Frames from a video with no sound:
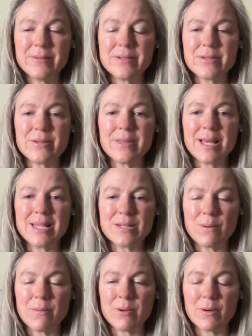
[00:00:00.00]
So, that's
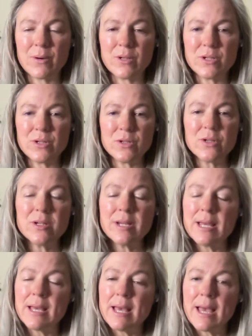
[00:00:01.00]
what we're going to do.
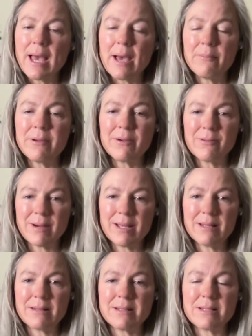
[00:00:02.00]
And we
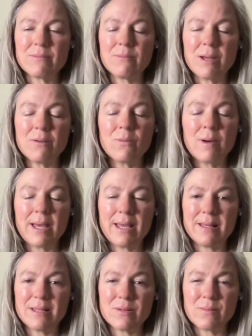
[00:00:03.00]
ground. One way
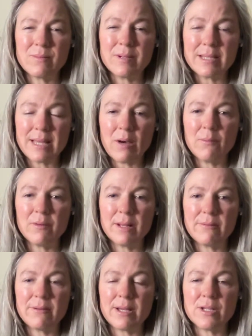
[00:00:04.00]
that's really helpful, I
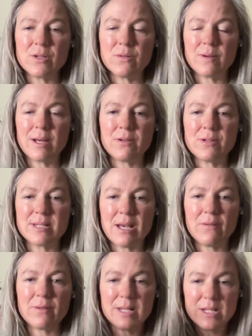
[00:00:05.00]
find, to ground
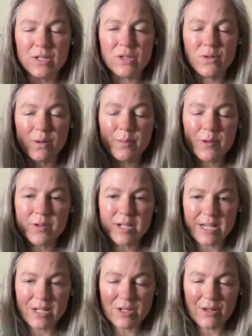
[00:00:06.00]
yourself is to drop your
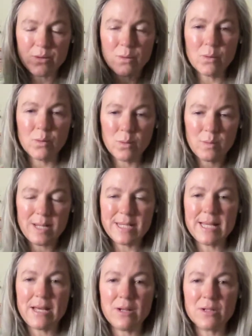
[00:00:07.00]
attention all the way
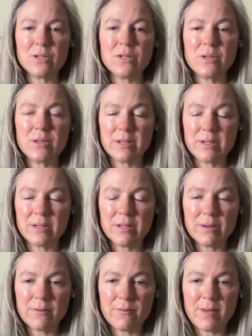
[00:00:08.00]
down to the
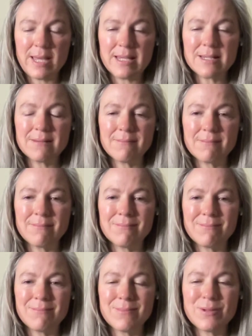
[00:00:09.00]
feet.
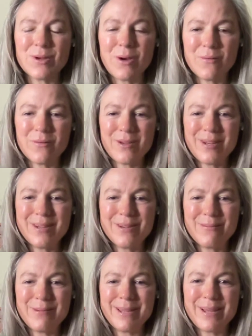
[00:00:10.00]
So, often
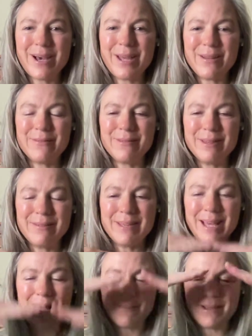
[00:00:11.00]
we're kind of
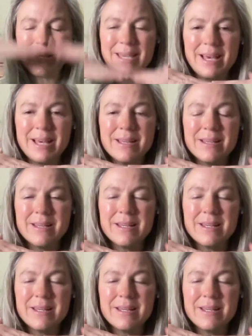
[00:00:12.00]
living up here.